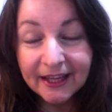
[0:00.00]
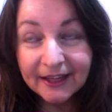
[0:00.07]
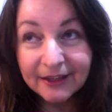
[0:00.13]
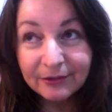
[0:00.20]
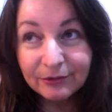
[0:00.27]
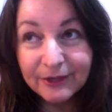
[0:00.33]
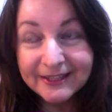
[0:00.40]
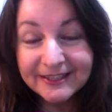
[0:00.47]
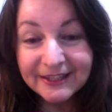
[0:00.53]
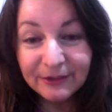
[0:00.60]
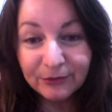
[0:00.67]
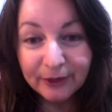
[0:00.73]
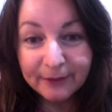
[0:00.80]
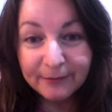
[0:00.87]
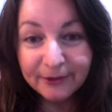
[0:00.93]
Resting
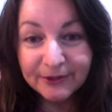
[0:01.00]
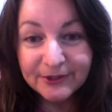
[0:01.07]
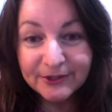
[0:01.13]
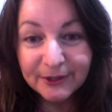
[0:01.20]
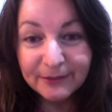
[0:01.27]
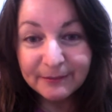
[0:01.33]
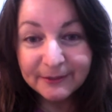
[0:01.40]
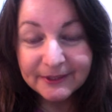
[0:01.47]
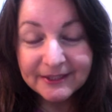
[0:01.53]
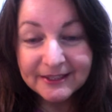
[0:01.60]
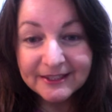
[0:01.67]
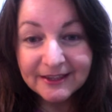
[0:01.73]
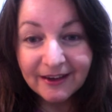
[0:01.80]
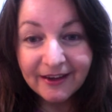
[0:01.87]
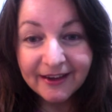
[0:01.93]
Rainbow
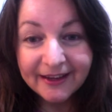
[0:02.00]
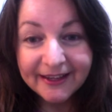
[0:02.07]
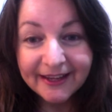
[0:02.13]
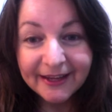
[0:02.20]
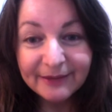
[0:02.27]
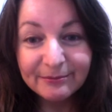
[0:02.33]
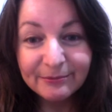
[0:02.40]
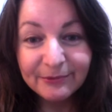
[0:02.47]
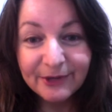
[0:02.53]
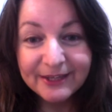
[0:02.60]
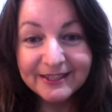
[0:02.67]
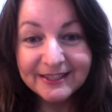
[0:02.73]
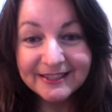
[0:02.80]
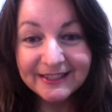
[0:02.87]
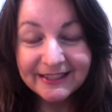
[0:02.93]
Serpent. I am
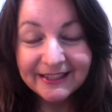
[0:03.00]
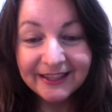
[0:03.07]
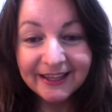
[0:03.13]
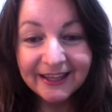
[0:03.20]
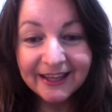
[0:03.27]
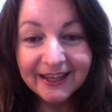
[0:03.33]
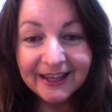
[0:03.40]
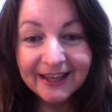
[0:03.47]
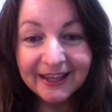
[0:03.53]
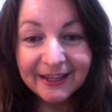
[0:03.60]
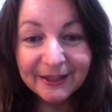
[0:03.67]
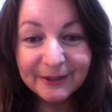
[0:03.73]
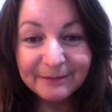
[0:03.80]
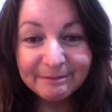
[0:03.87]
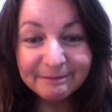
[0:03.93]
resting,
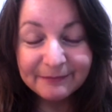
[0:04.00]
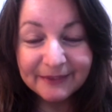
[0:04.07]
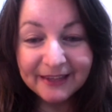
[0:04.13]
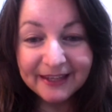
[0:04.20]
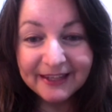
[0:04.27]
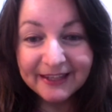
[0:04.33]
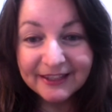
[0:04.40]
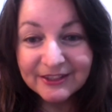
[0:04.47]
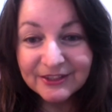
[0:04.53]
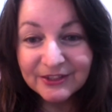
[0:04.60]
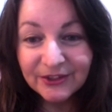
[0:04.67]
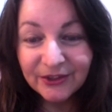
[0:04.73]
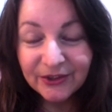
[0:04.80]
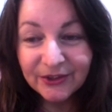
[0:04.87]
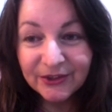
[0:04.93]
letting us
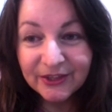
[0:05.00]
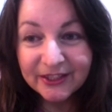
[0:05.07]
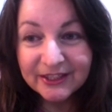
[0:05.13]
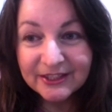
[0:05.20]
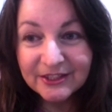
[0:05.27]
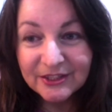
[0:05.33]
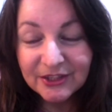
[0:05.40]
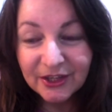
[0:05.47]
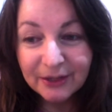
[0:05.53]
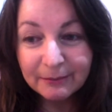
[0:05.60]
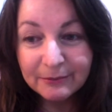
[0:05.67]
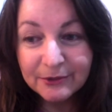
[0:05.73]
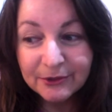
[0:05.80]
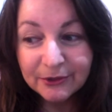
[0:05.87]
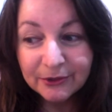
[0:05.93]
know that it's time
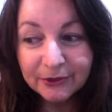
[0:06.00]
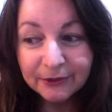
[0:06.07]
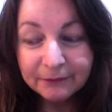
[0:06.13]
to